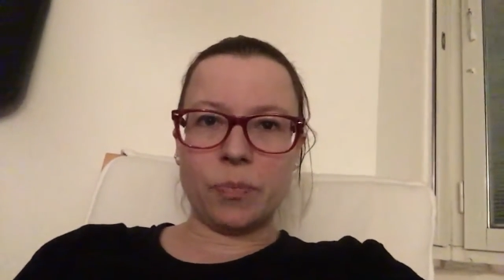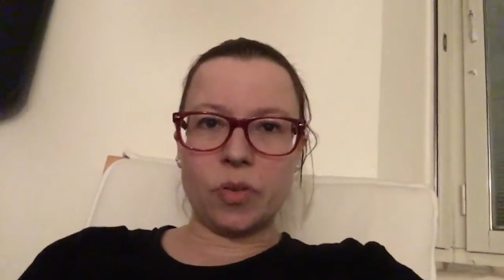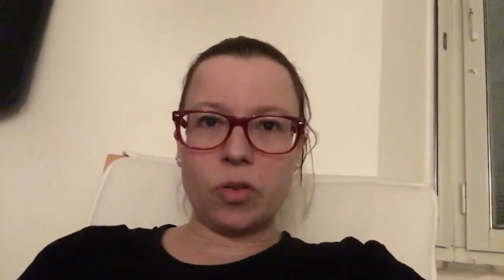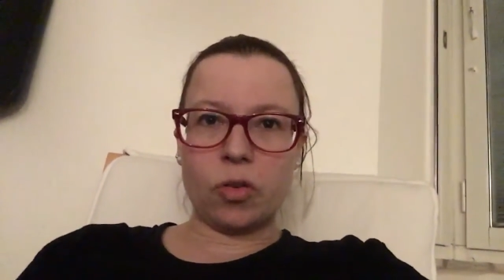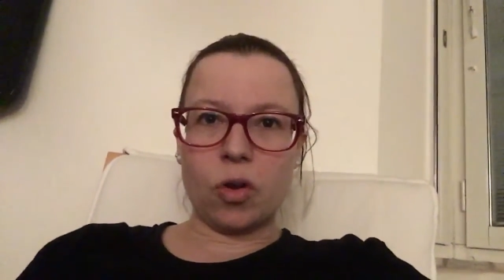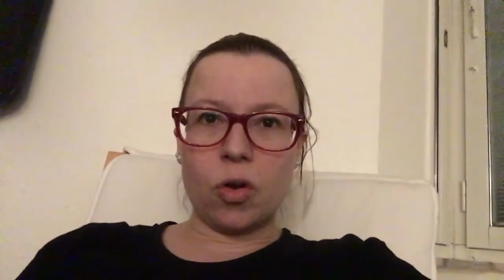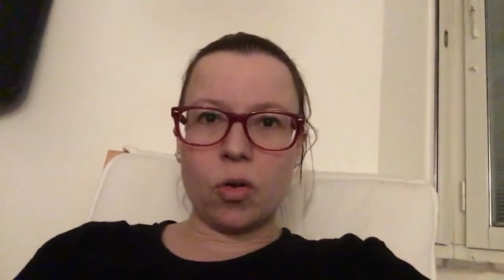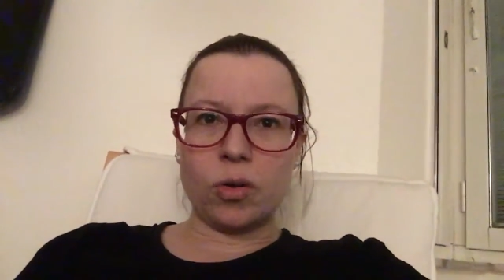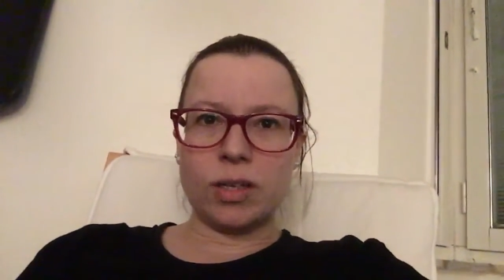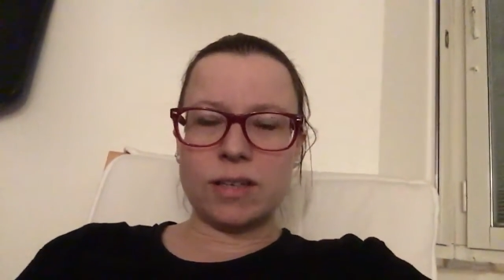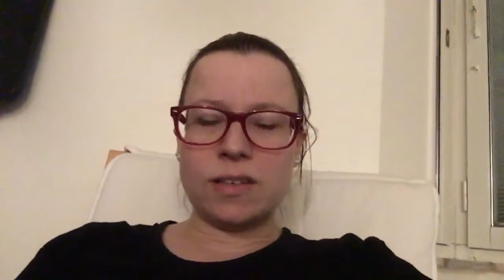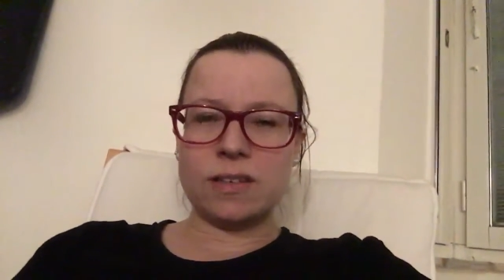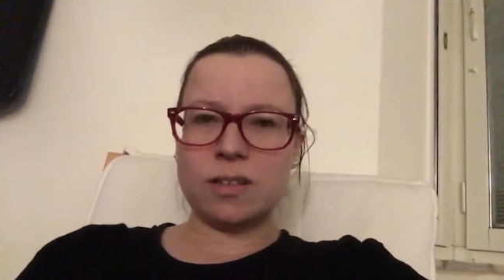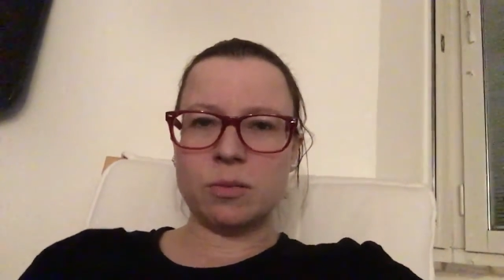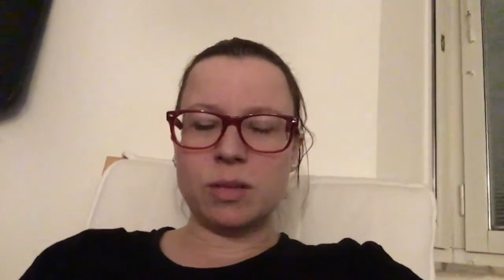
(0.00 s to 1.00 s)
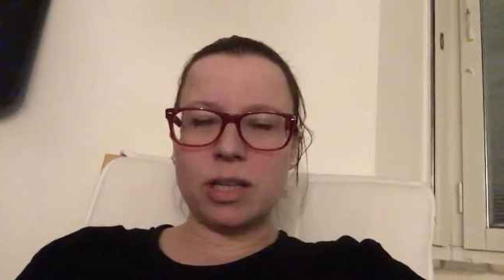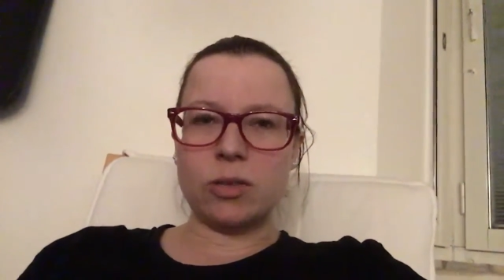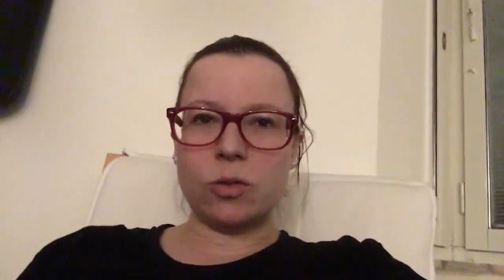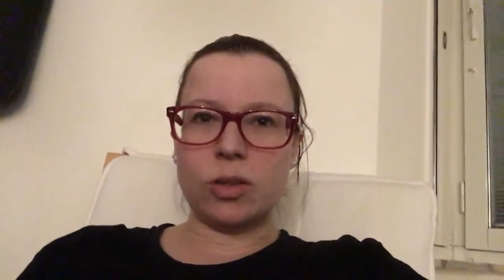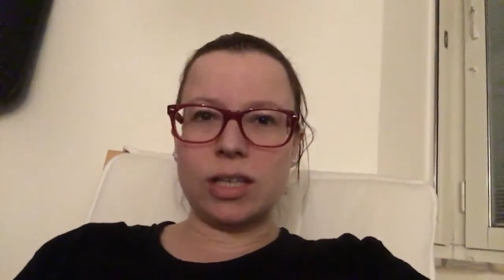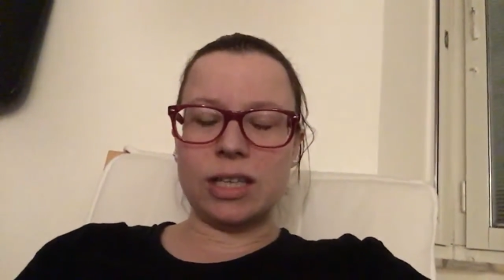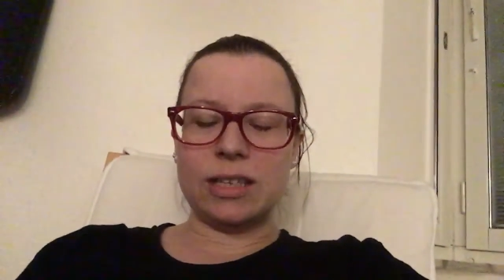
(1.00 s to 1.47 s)
So this is something
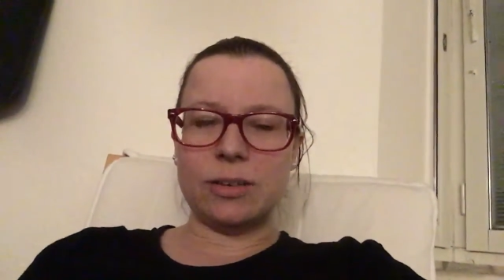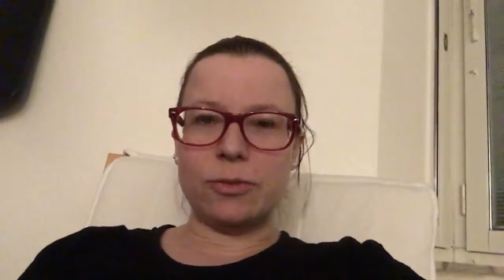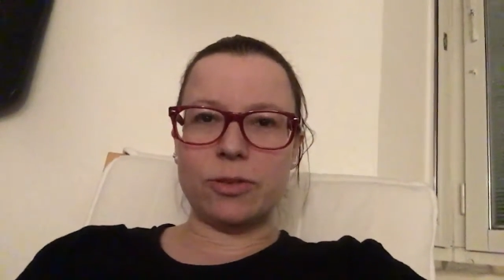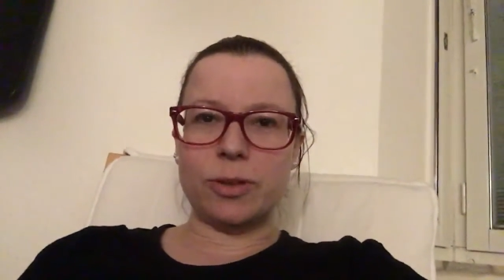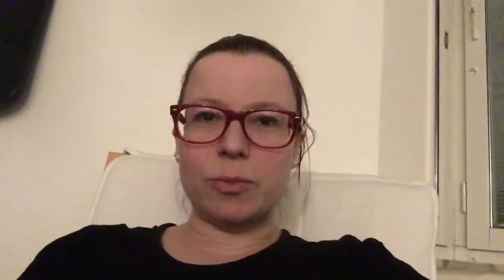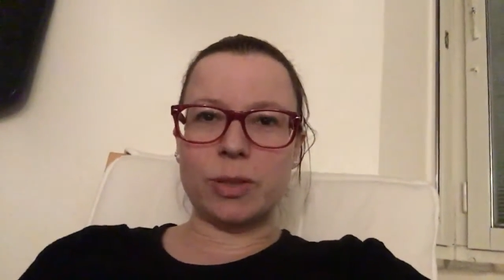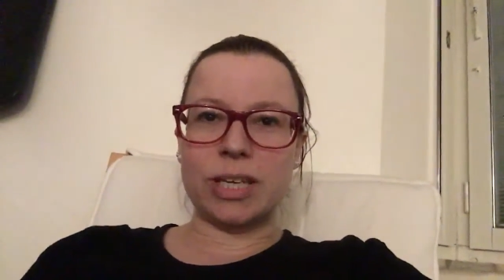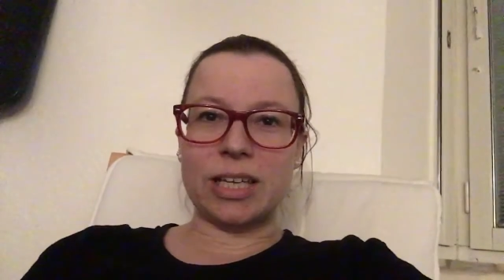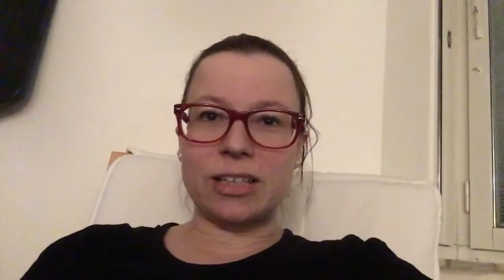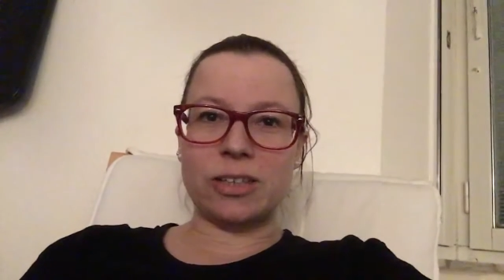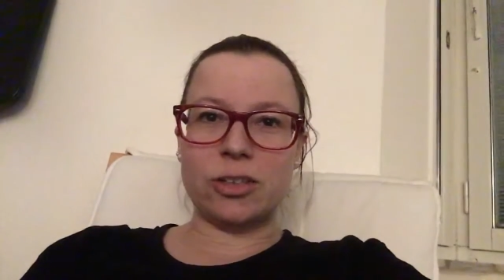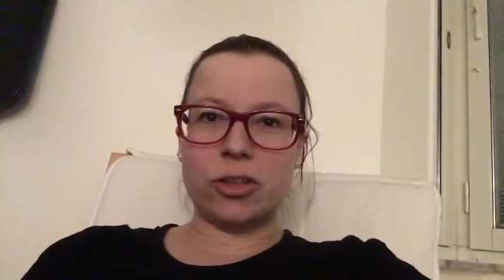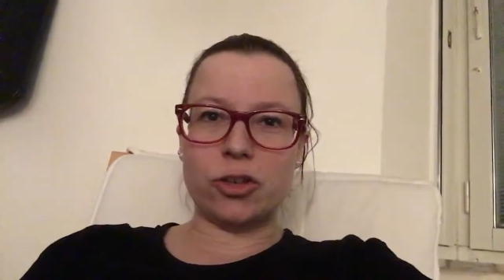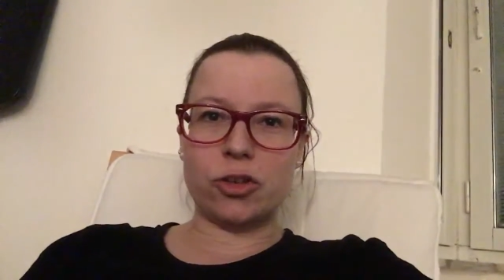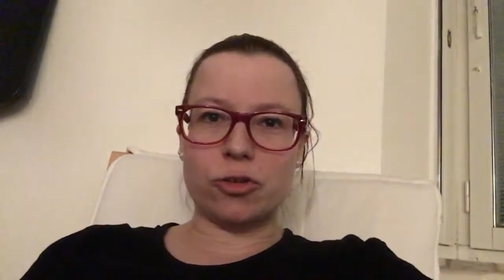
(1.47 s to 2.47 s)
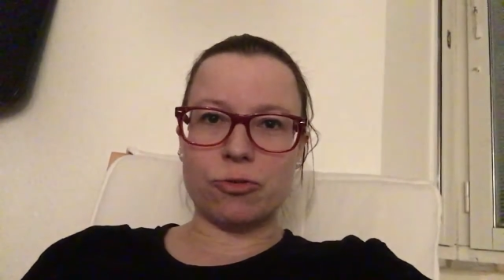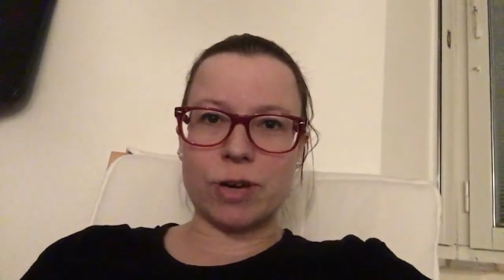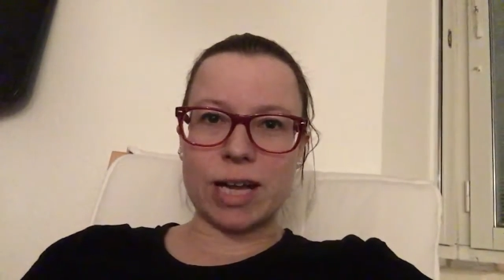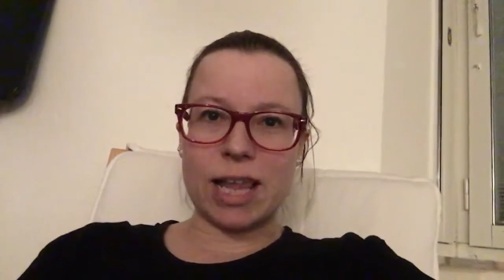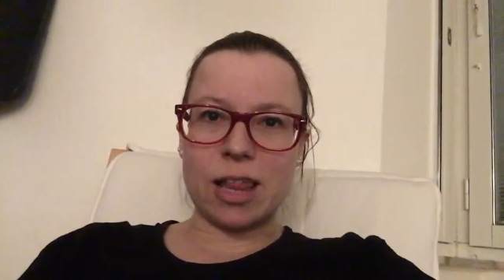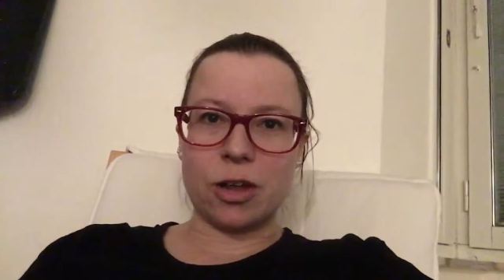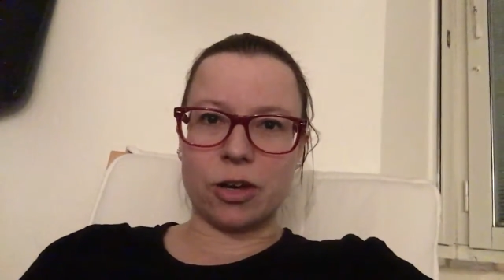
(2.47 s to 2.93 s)
totally different, but in the
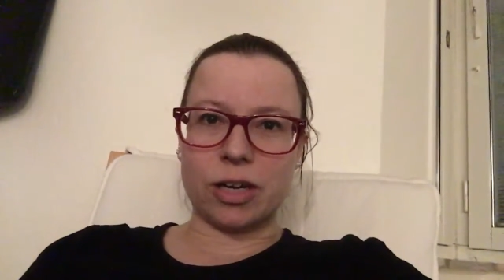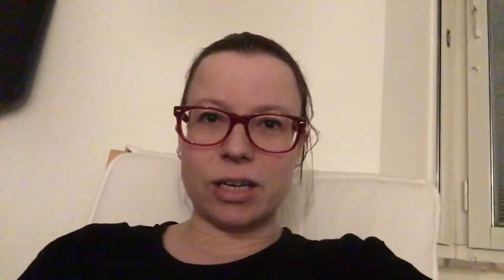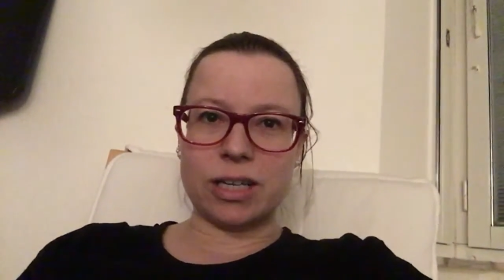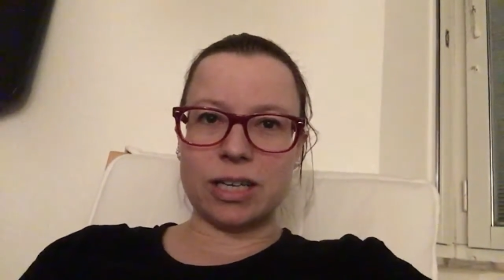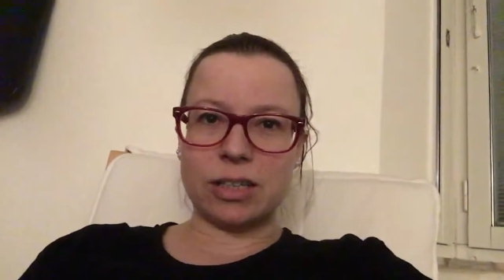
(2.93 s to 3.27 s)
trailer,